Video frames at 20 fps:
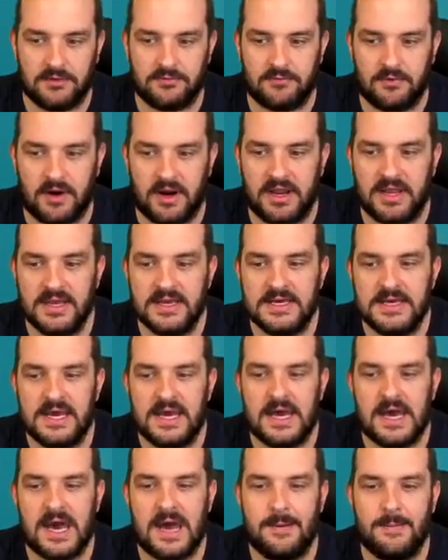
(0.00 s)
right?
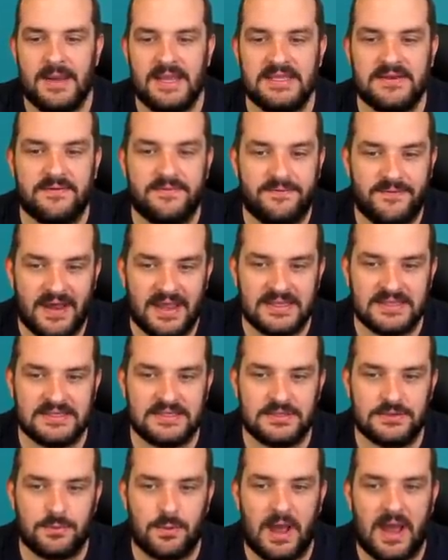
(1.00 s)
In defence
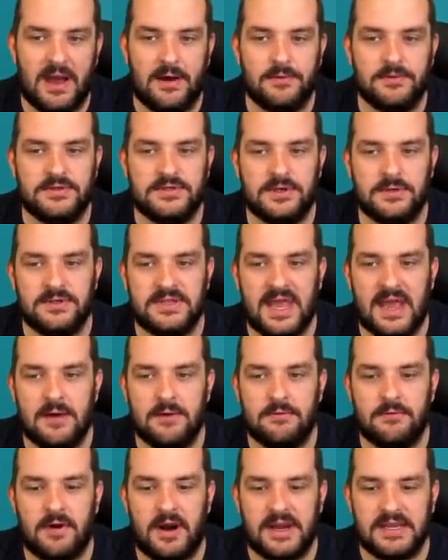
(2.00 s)
as well, so
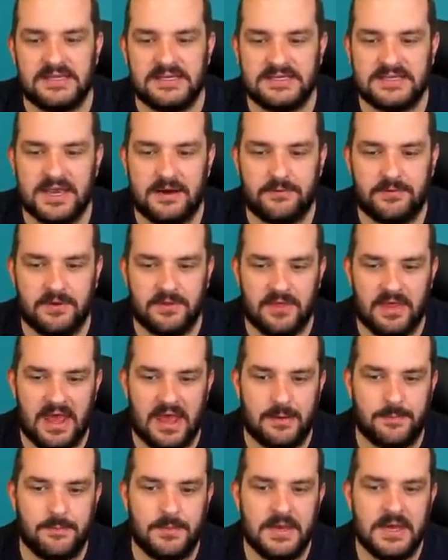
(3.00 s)
downgrades, let's get rid of
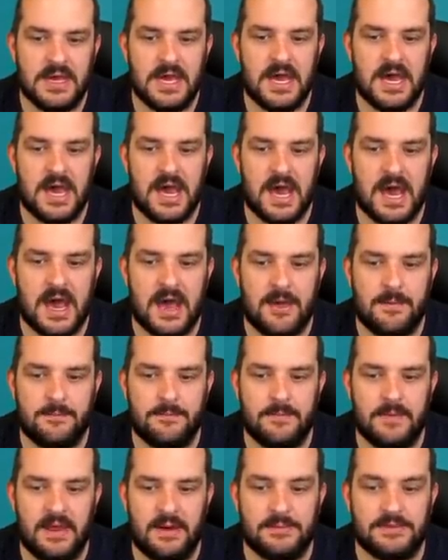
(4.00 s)
them.
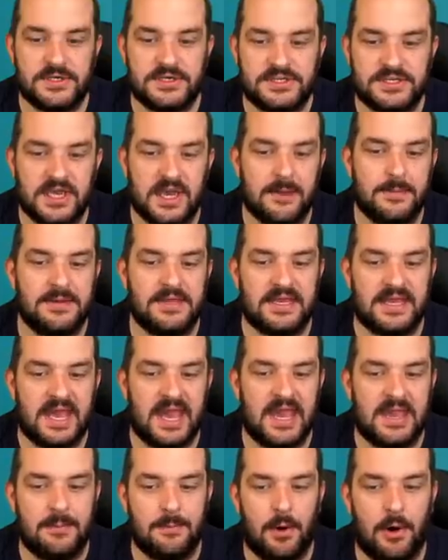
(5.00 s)
It was a Serbi that
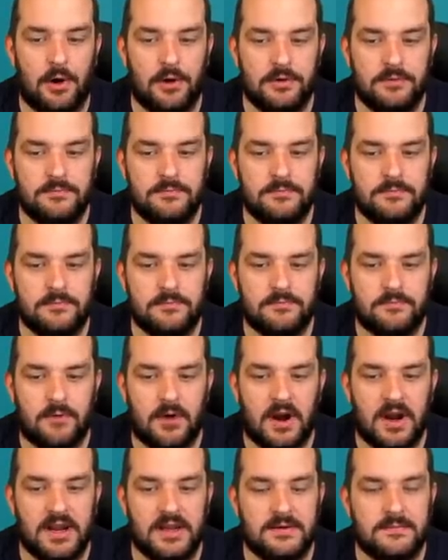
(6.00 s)
came on,
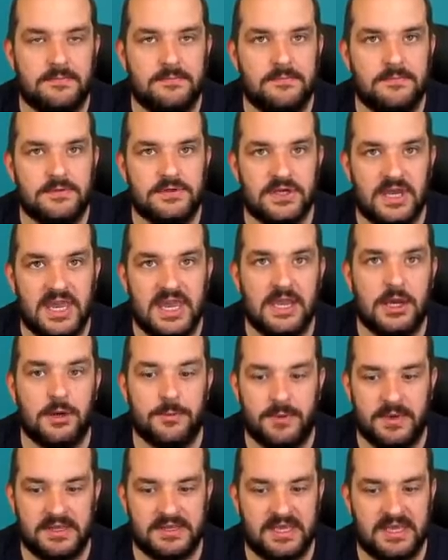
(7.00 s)
right? So he
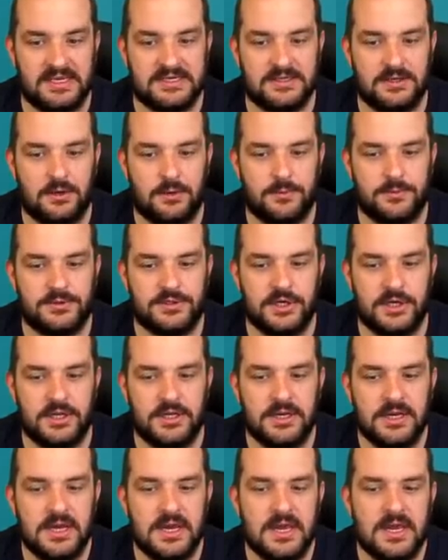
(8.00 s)
could be a decent
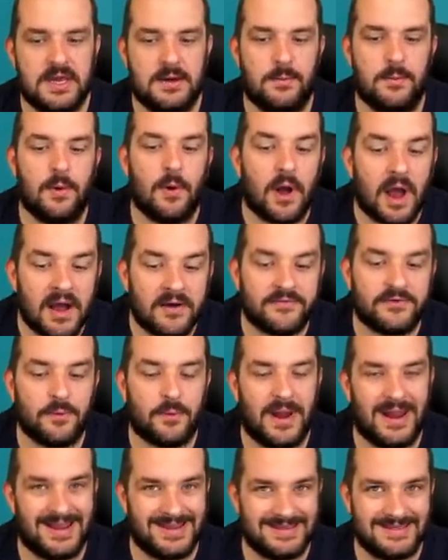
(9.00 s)
option. We'll have to
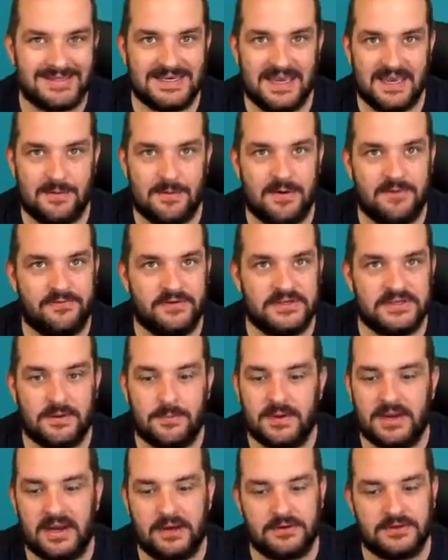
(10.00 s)
wait and see whether
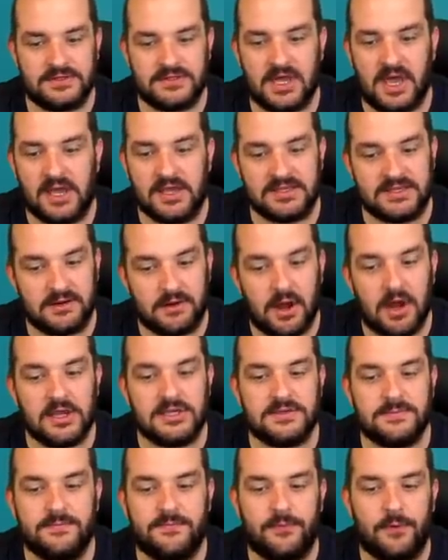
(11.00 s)
someone else starts. There are
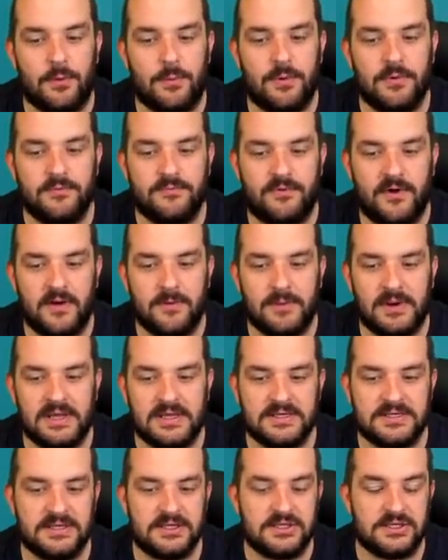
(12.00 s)
some 4.5
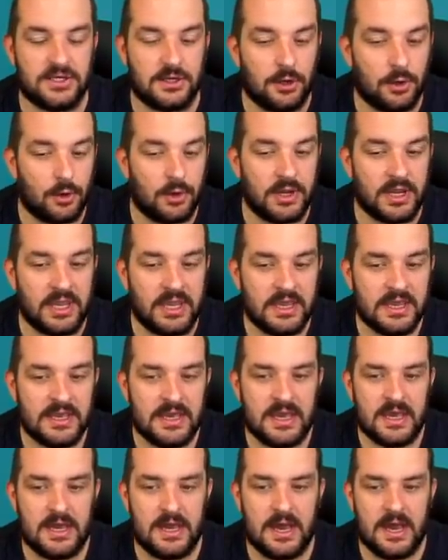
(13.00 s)
million. So Toloi
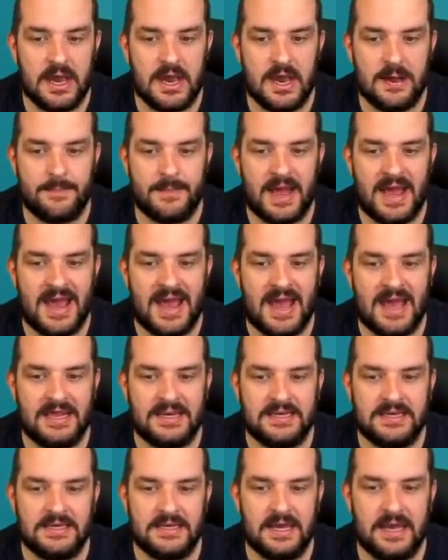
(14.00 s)

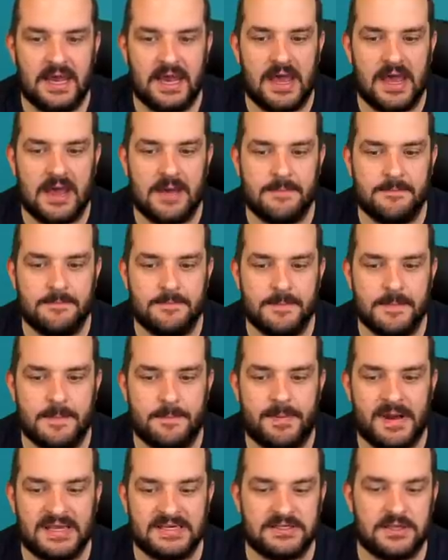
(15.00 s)
and
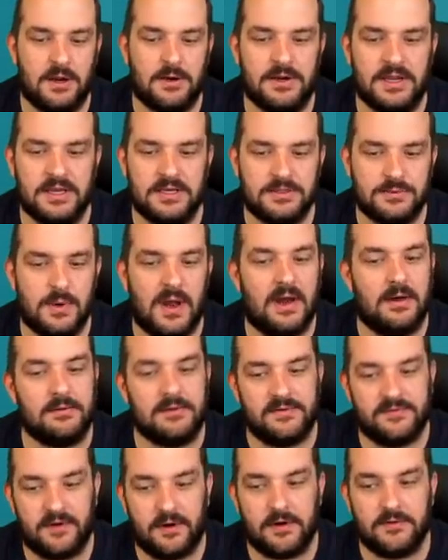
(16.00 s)
Bastoni as well,
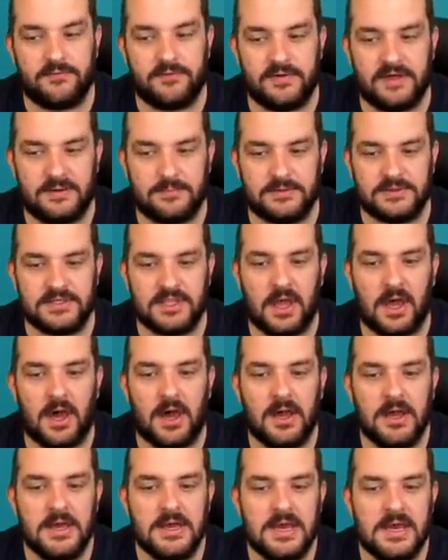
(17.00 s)
if either of them
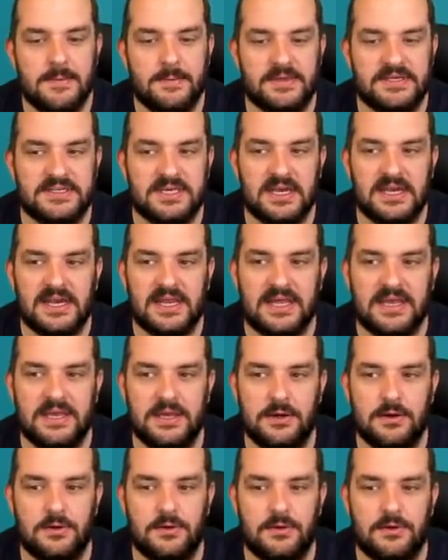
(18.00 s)
start. But suddenly
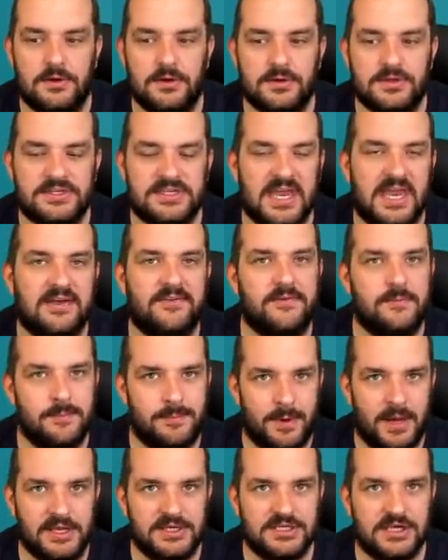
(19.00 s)
you're saving
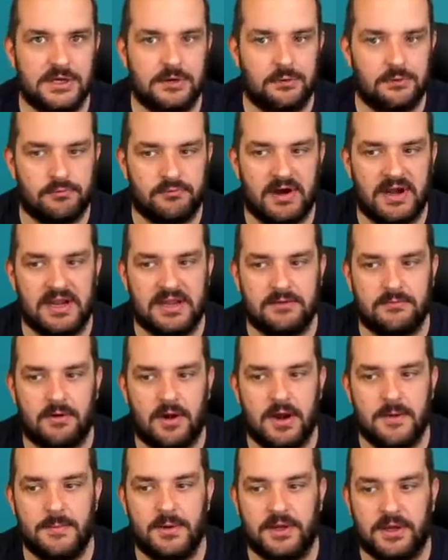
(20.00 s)
budget already,
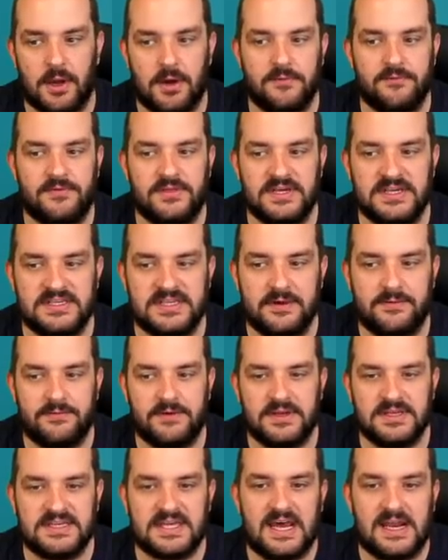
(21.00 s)
right? But going for these
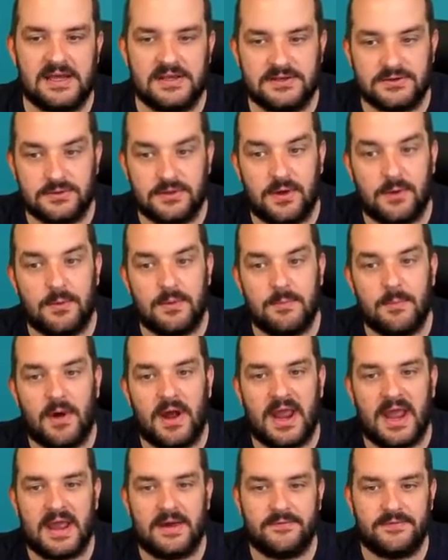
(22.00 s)
different Italians, although we
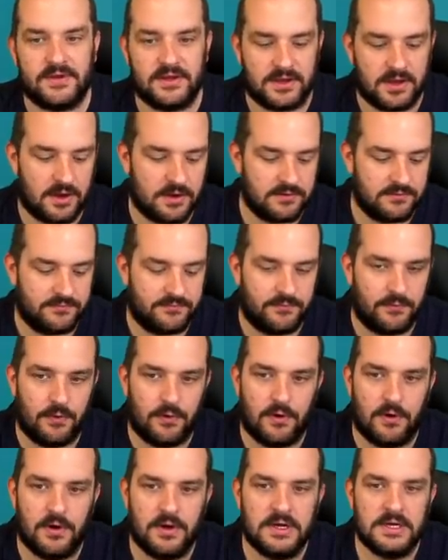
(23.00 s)
might have to go
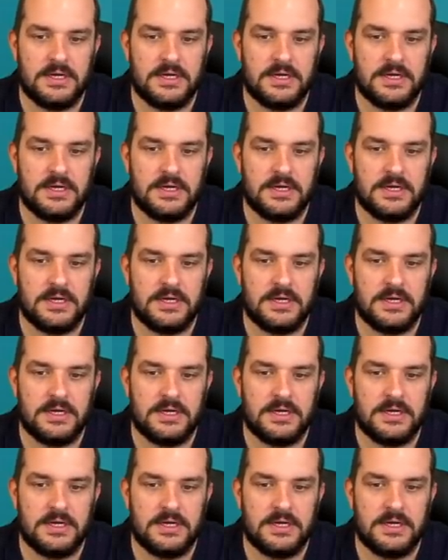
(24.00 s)
for